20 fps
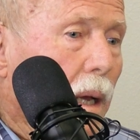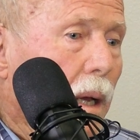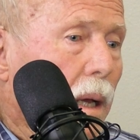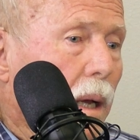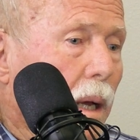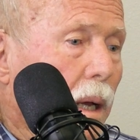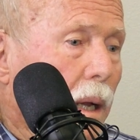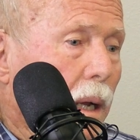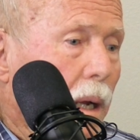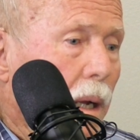
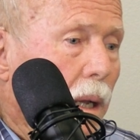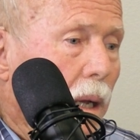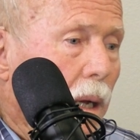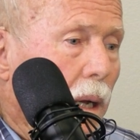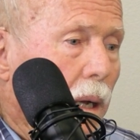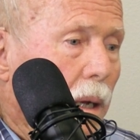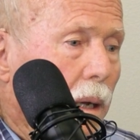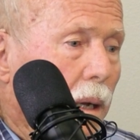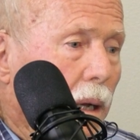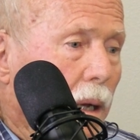And
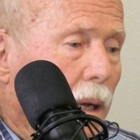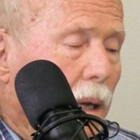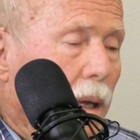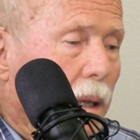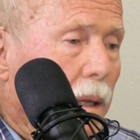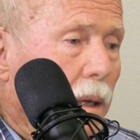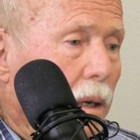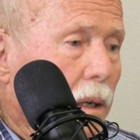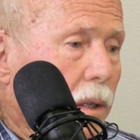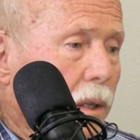the
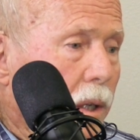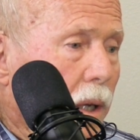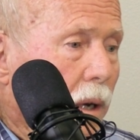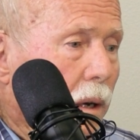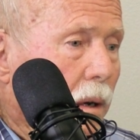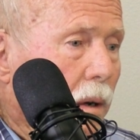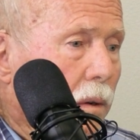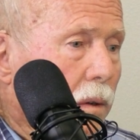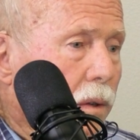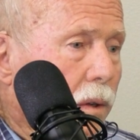
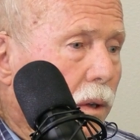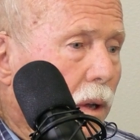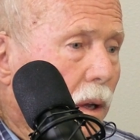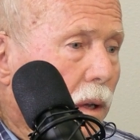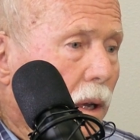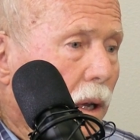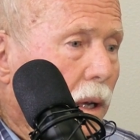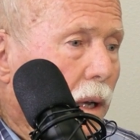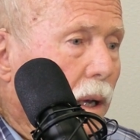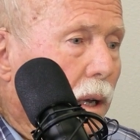Luceros
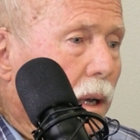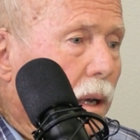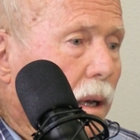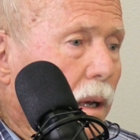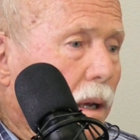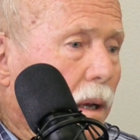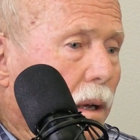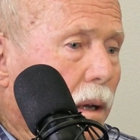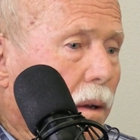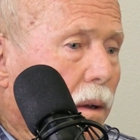
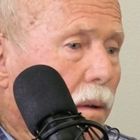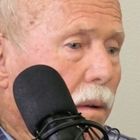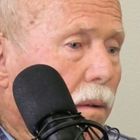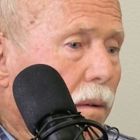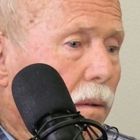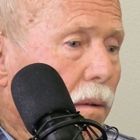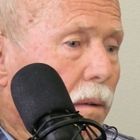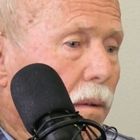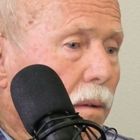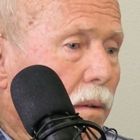
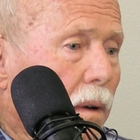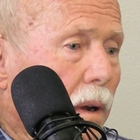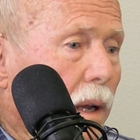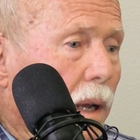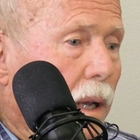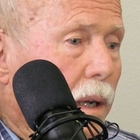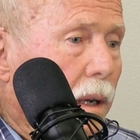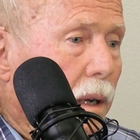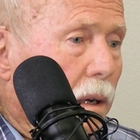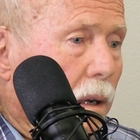
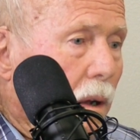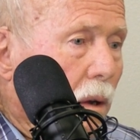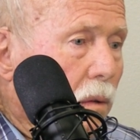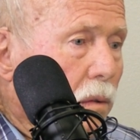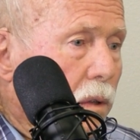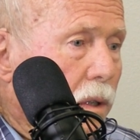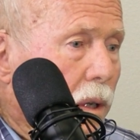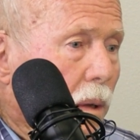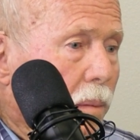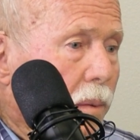ran
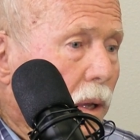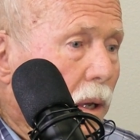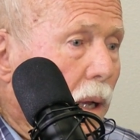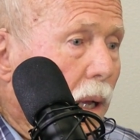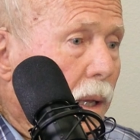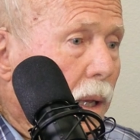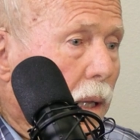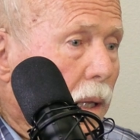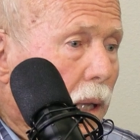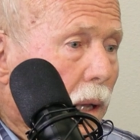goats up there.
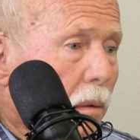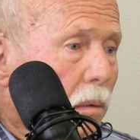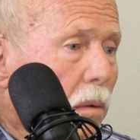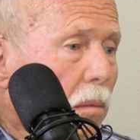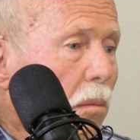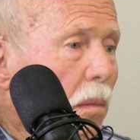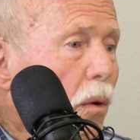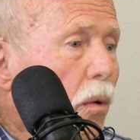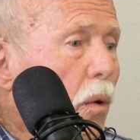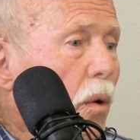I think they were
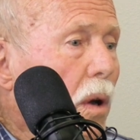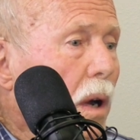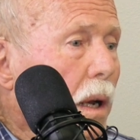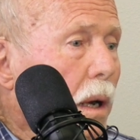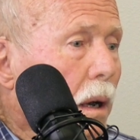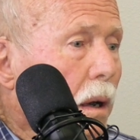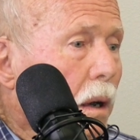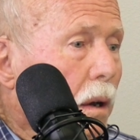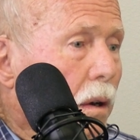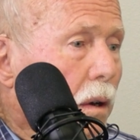
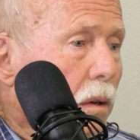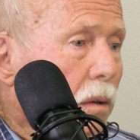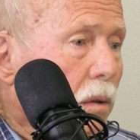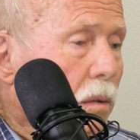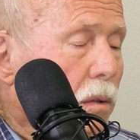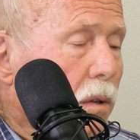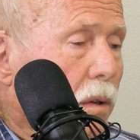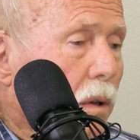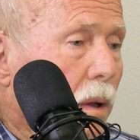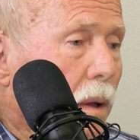mohair
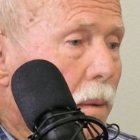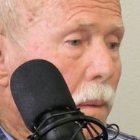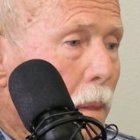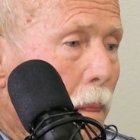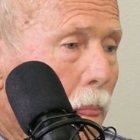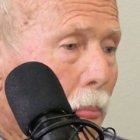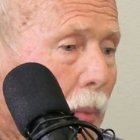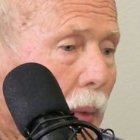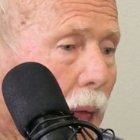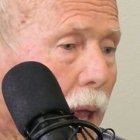goats.
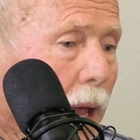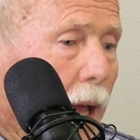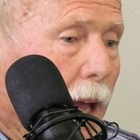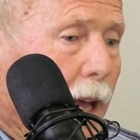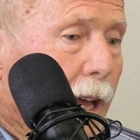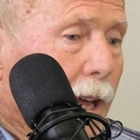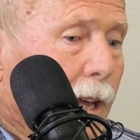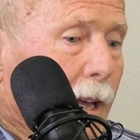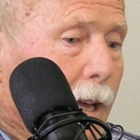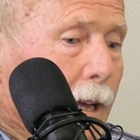
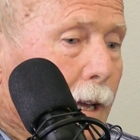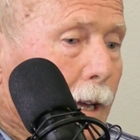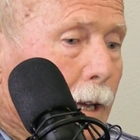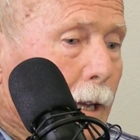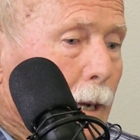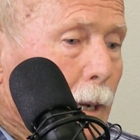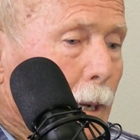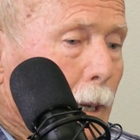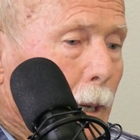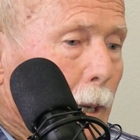
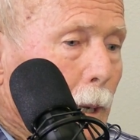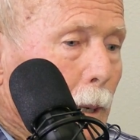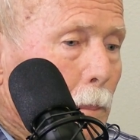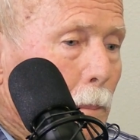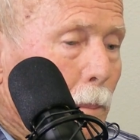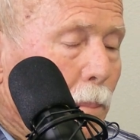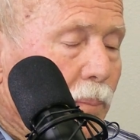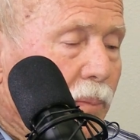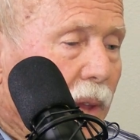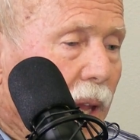And
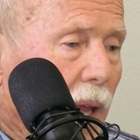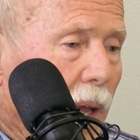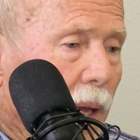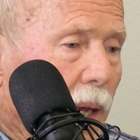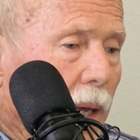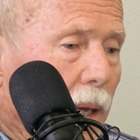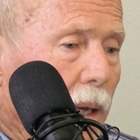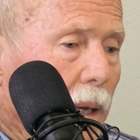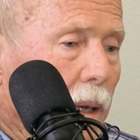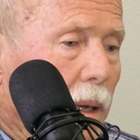
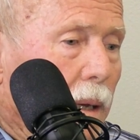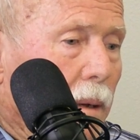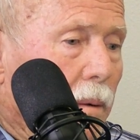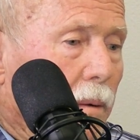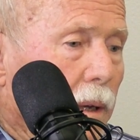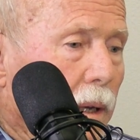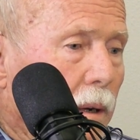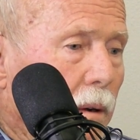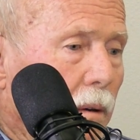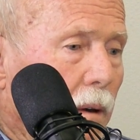
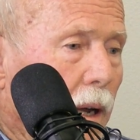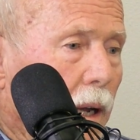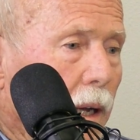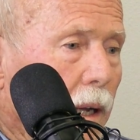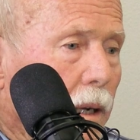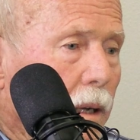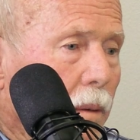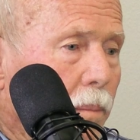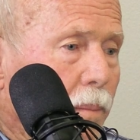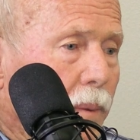we'd
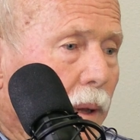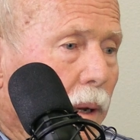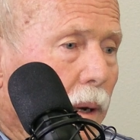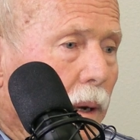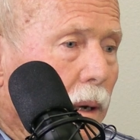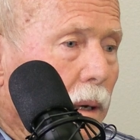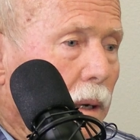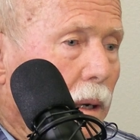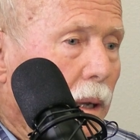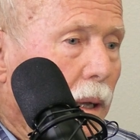ride up
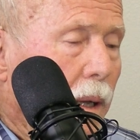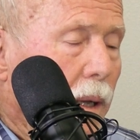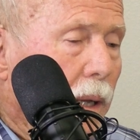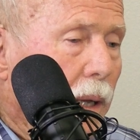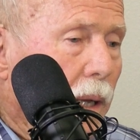there, and